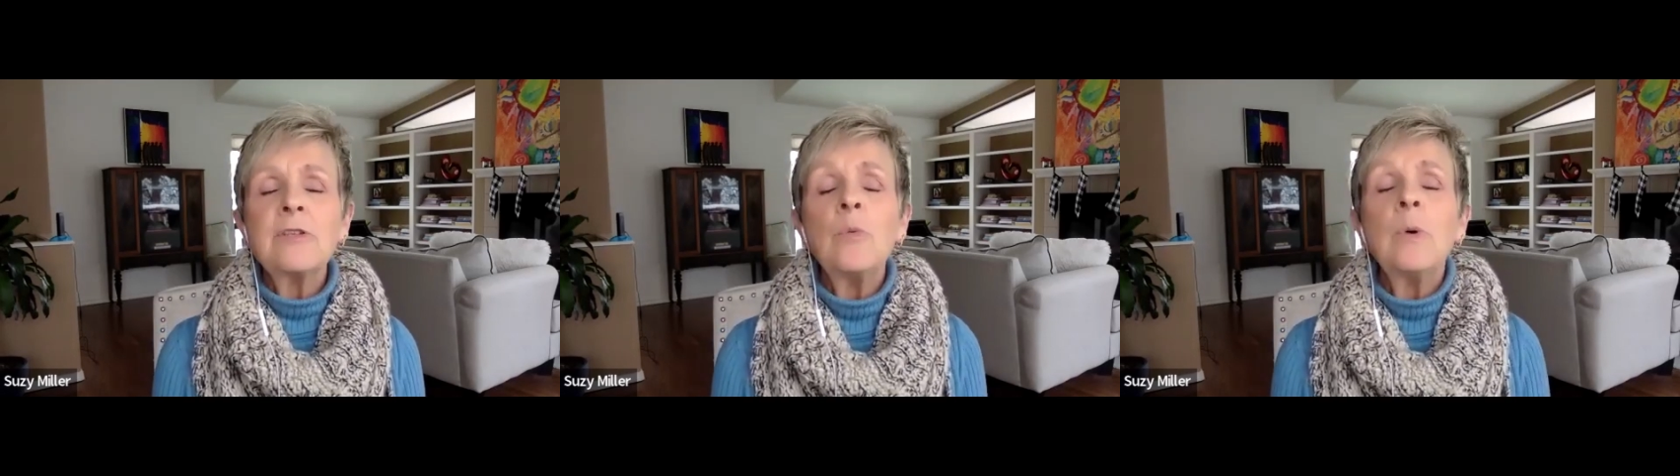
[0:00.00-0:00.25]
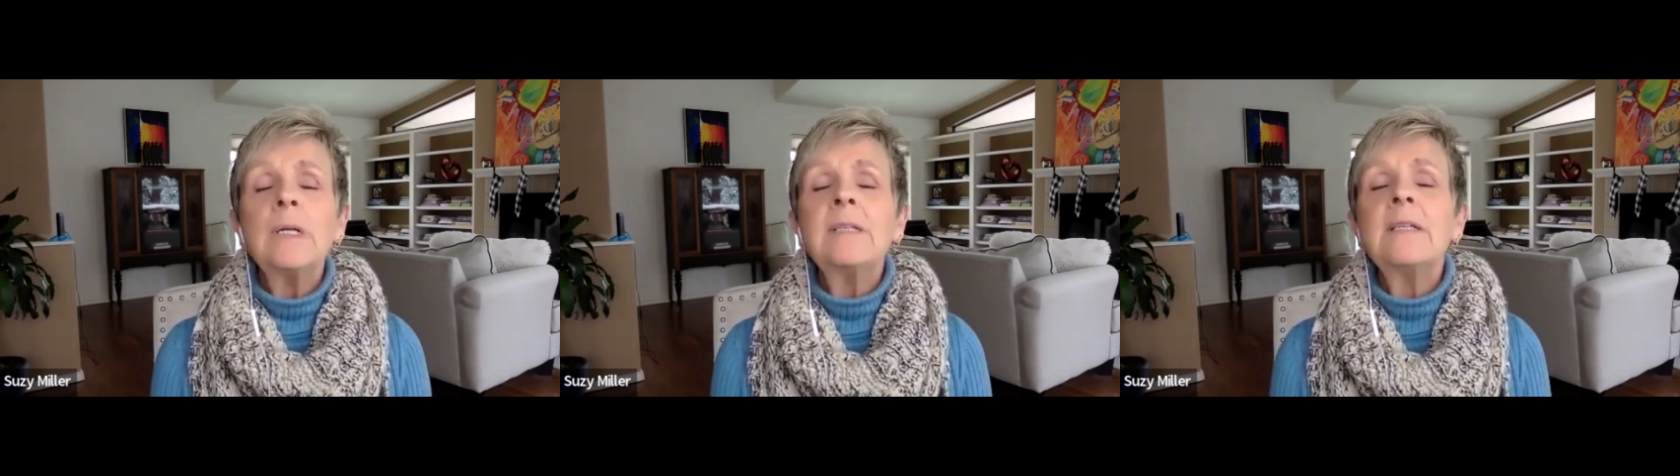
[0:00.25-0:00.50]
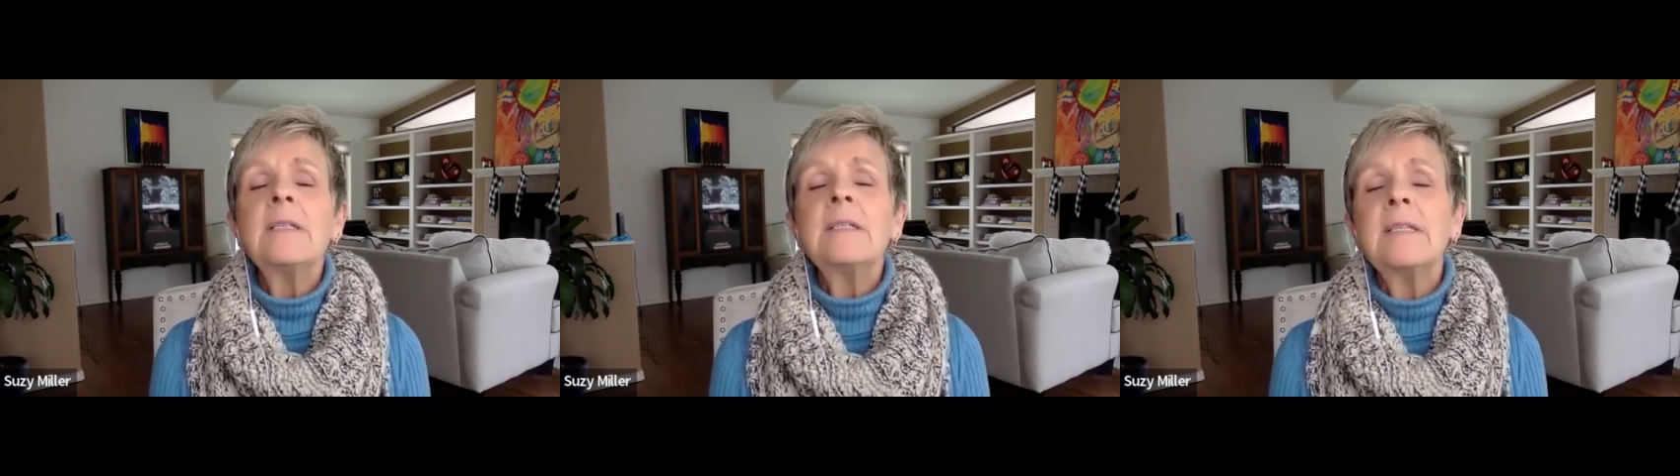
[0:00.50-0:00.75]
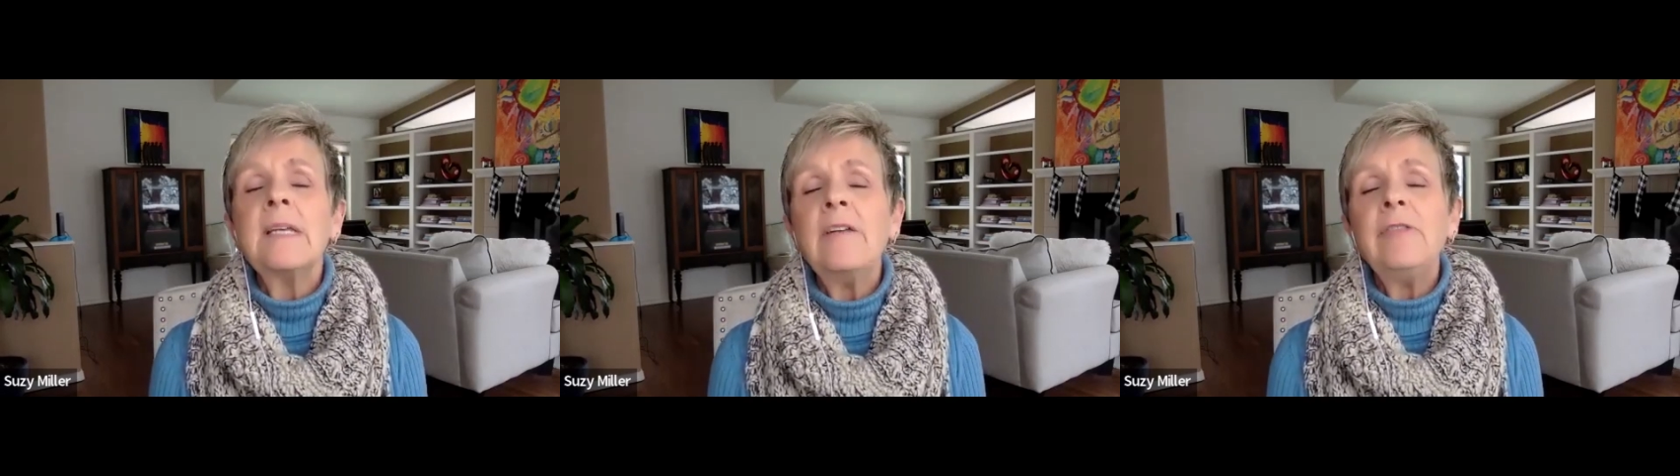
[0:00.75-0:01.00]
So what does
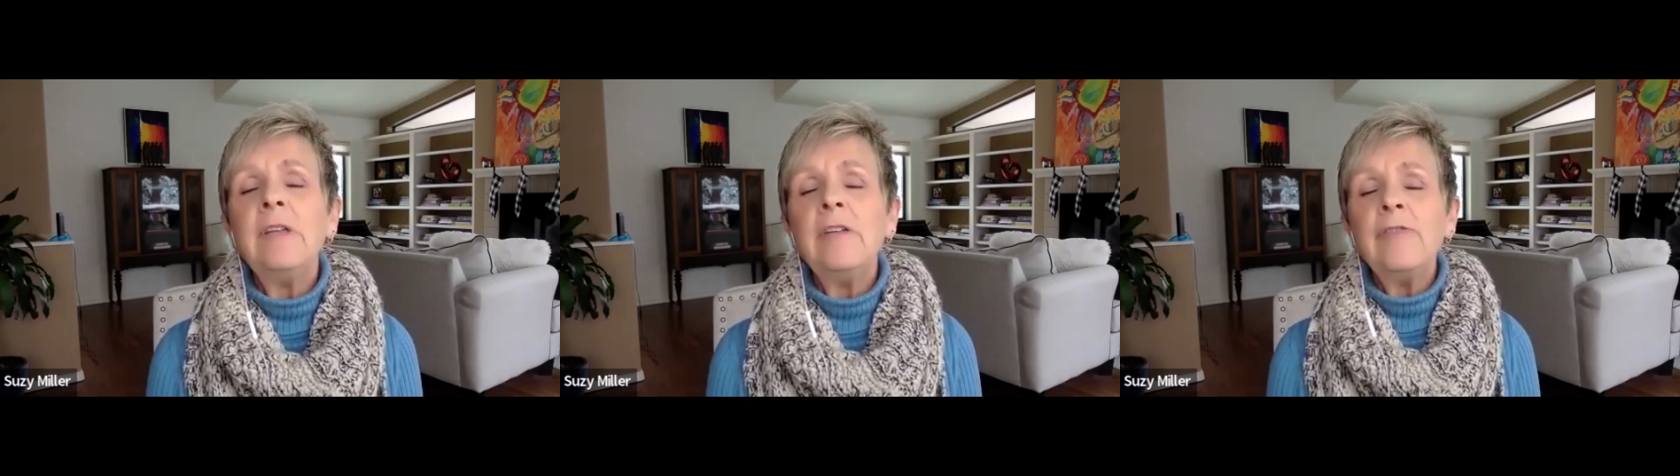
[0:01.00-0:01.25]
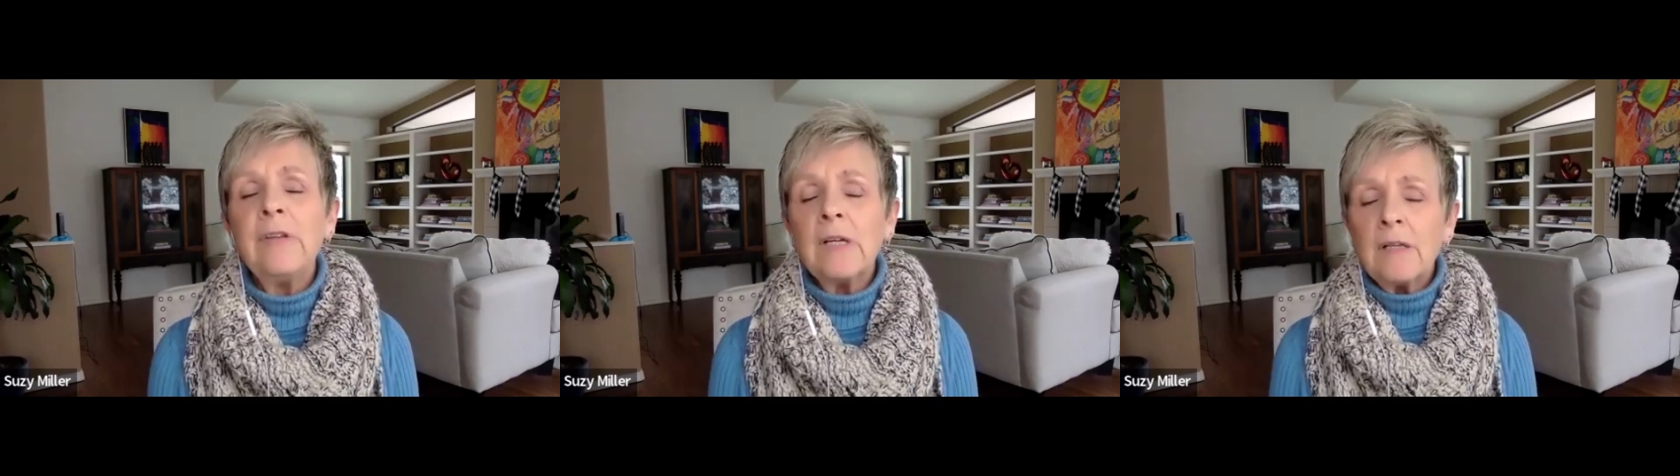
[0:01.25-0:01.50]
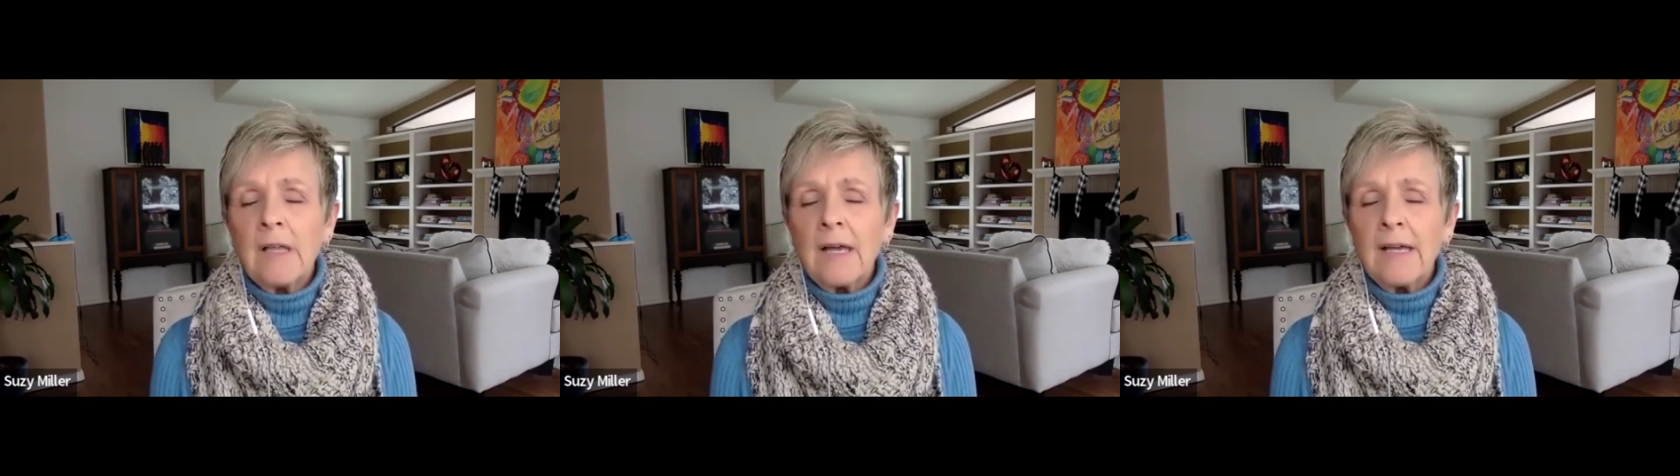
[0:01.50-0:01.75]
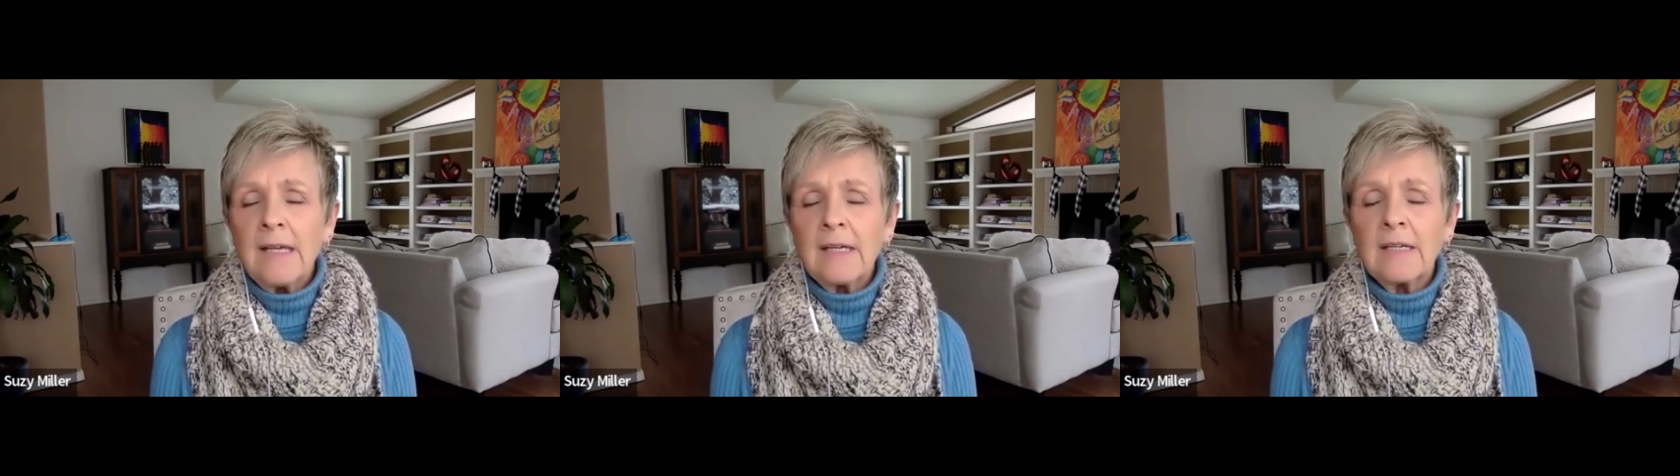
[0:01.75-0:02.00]
safety feel
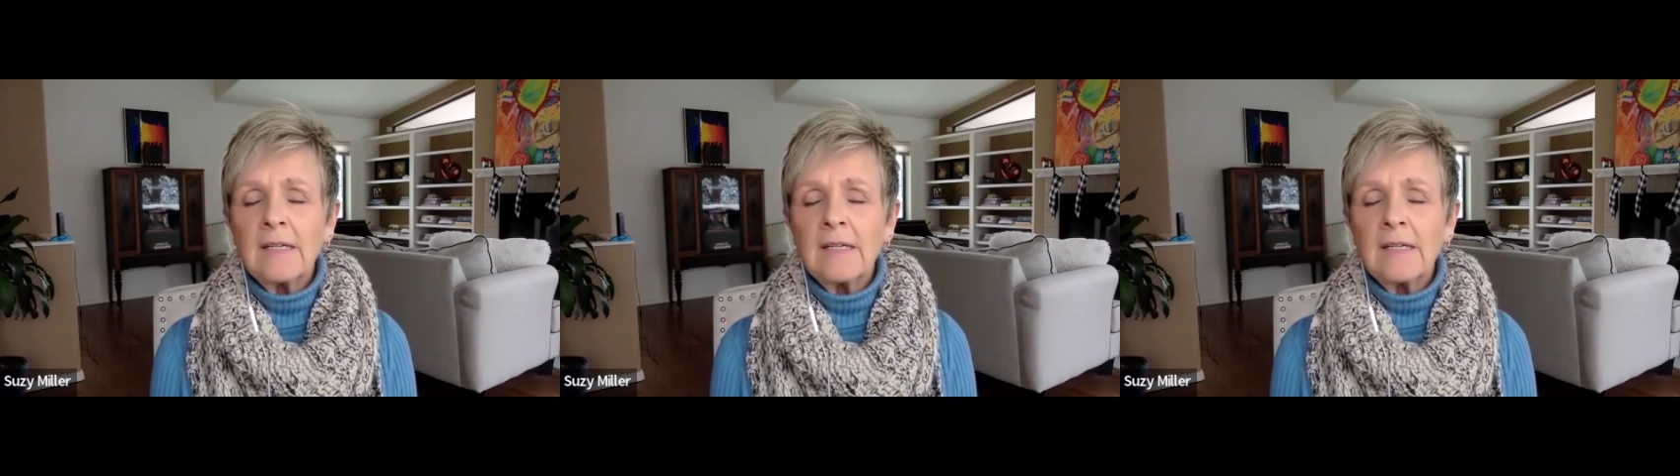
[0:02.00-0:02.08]
like?